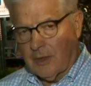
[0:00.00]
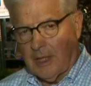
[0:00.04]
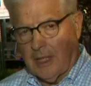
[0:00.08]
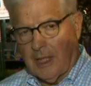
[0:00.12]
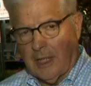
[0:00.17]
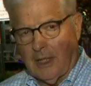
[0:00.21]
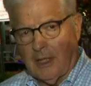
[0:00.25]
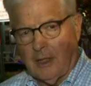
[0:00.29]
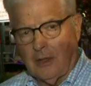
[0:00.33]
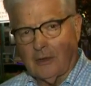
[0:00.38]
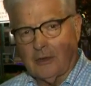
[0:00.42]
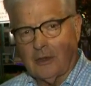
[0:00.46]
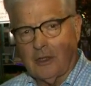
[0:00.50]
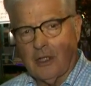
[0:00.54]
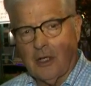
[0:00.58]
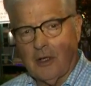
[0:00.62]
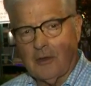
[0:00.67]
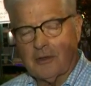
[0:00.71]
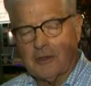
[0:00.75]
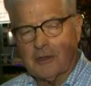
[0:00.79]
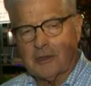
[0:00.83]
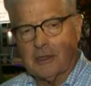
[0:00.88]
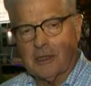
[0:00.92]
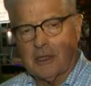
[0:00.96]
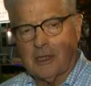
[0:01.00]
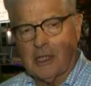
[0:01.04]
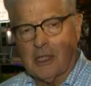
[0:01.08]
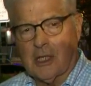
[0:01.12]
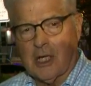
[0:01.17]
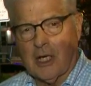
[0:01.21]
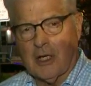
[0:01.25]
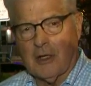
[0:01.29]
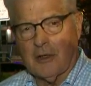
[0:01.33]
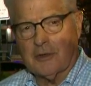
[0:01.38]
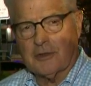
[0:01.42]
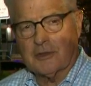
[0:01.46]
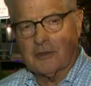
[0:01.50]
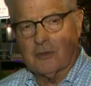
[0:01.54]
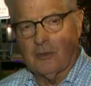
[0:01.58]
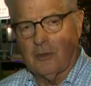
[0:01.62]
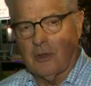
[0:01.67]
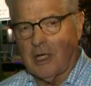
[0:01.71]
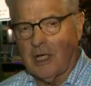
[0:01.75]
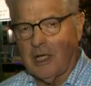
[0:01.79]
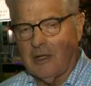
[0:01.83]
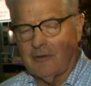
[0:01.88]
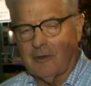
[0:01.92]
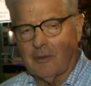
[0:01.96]
were held coast to coast,
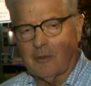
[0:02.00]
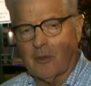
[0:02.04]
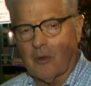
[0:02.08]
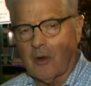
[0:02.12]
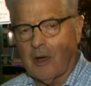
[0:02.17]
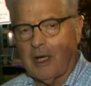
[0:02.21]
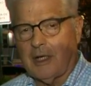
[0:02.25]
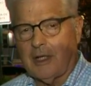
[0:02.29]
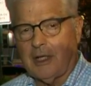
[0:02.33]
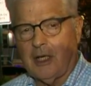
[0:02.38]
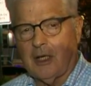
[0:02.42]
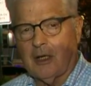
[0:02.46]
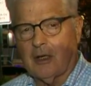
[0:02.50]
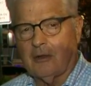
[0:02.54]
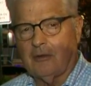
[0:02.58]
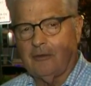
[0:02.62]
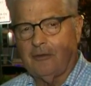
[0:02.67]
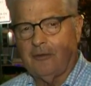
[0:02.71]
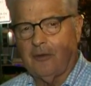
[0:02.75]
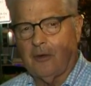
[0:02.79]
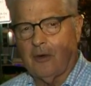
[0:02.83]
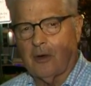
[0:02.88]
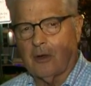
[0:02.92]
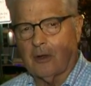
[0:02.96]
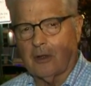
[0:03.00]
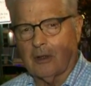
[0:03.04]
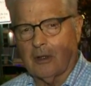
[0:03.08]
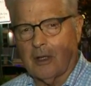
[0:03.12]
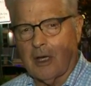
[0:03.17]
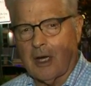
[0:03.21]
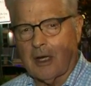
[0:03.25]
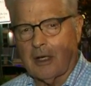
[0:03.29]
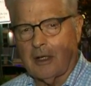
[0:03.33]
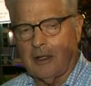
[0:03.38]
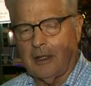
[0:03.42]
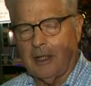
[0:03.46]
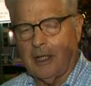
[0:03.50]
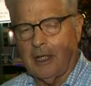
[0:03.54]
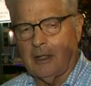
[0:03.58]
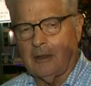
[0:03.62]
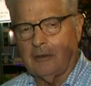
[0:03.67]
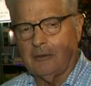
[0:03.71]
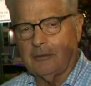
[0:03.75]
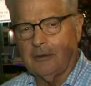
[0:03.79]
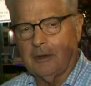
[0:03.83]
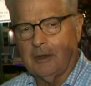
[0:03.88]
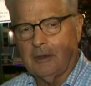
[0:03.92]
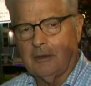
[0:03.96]
one of them right here in Fort
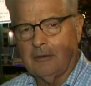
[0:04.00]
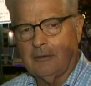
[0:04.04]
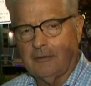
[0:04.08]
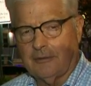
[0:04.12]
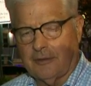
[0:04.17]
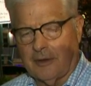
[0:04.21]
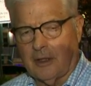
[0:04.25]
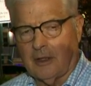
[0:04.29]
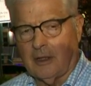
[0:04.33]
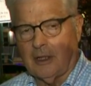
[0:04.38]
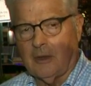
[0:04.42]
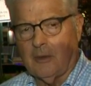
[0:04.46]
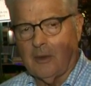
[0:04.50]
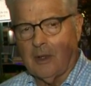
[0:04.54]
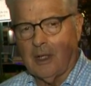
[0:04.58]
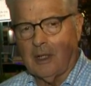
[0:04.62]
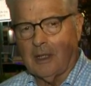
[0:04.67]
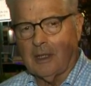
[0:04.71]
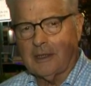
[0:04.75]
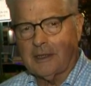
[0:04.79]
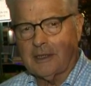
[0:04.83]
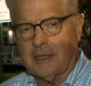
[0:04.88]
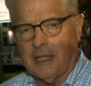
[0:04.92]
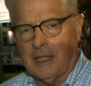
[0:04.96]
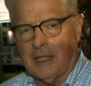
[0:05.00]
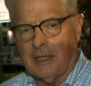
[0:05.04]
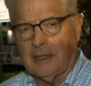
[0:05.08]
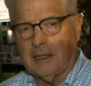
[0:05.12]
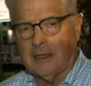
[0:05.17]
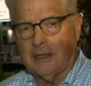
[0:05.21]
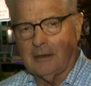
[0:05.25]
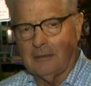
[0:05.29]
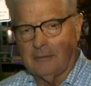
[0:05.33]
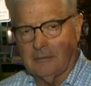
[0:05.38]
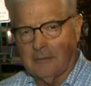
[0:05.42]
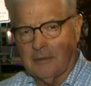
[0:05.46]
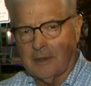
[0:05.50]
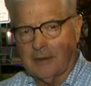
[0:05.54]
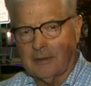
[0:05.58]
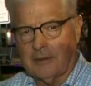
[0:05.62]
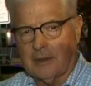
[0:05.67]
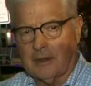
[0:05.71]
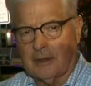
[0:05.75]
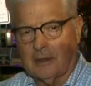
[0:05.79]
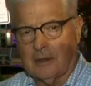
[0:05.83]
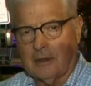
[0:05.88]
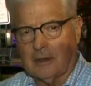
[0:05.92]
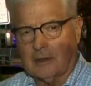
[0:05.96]
Lauderdale, fairly well attended. Let's
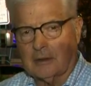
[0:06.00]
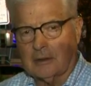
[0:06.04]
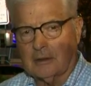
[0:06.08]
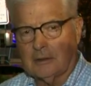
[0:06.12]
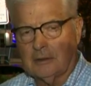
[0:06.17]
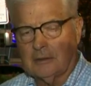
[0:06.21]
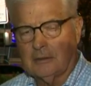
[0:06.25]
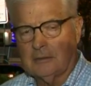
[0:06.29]
take a look.